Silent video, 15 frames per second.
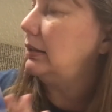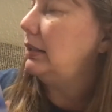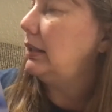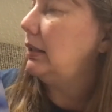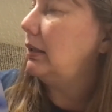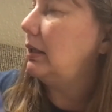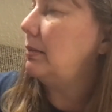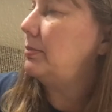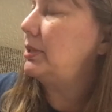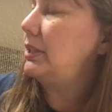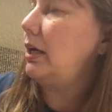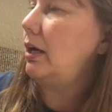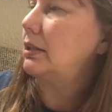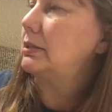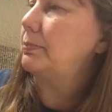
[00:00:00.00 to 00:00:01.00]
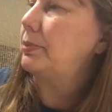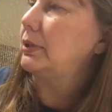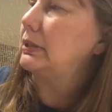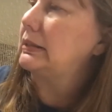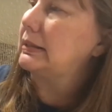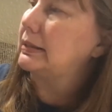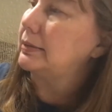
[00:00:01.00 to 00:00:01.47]
Here comes the
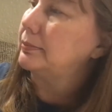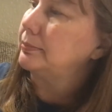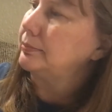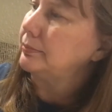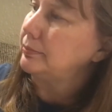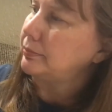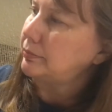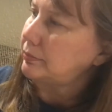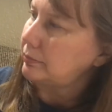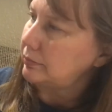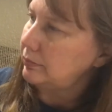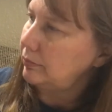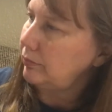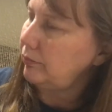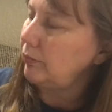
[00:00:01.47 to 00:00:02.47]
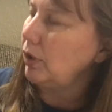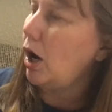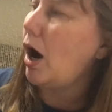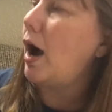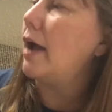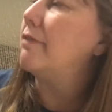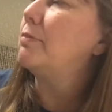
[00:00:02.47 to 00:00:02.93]
octopus.
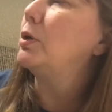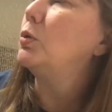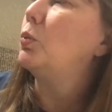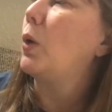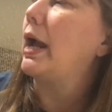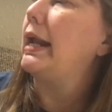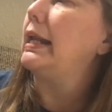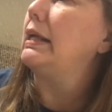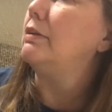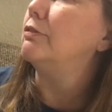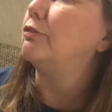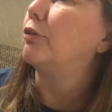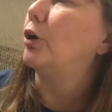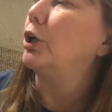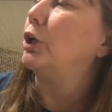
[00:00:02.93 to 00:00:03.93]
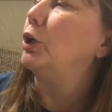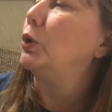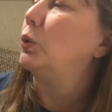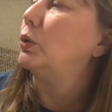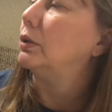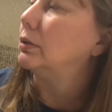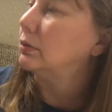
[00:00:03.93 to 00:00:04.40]
I've been waiting for
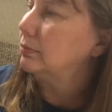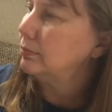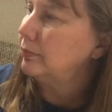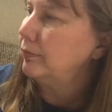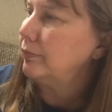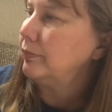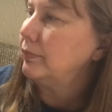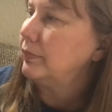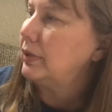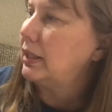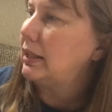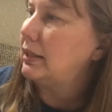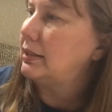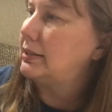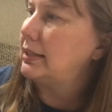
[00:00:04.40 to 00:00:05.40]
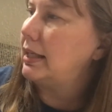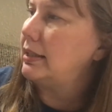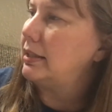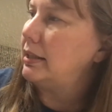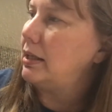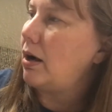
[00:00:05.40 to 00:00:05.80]
you, said the